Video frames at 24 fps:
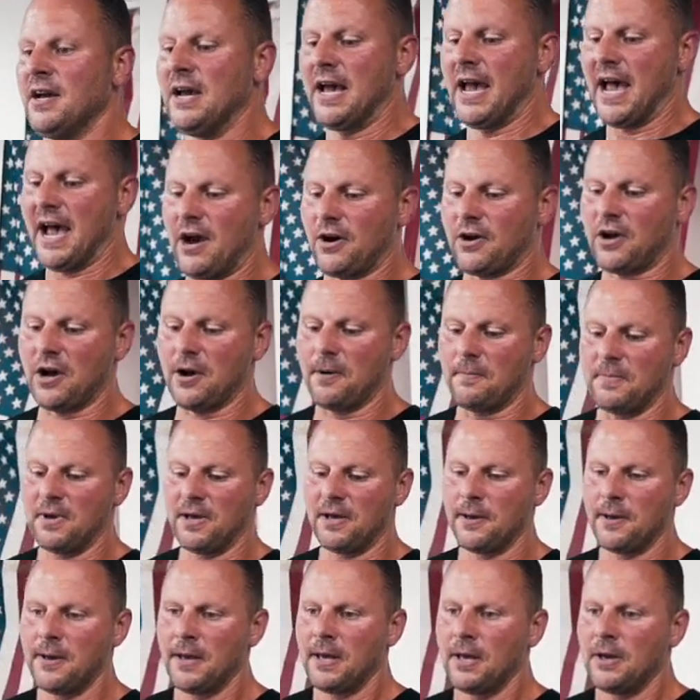how come
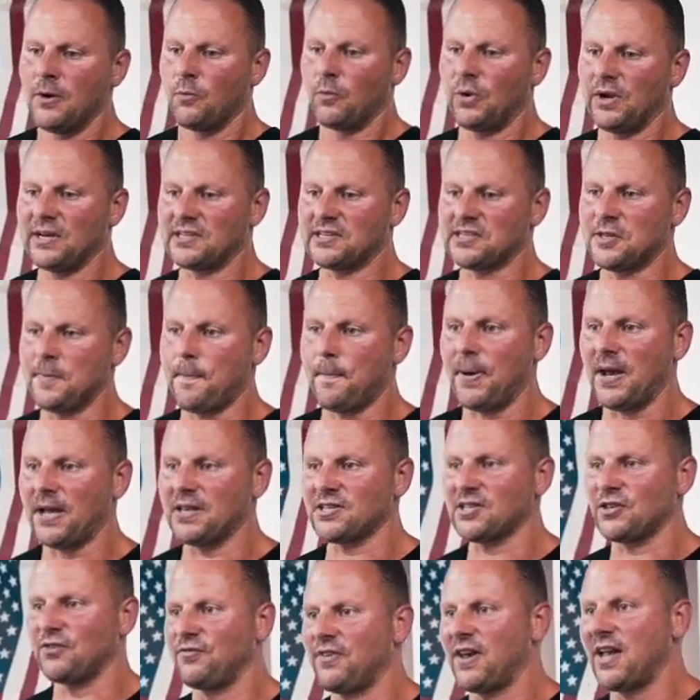when it's the
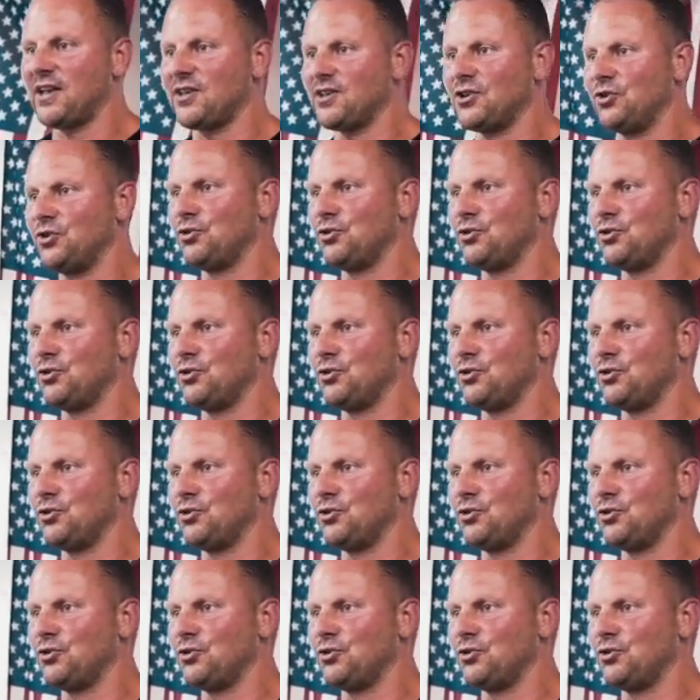Pennsylvania,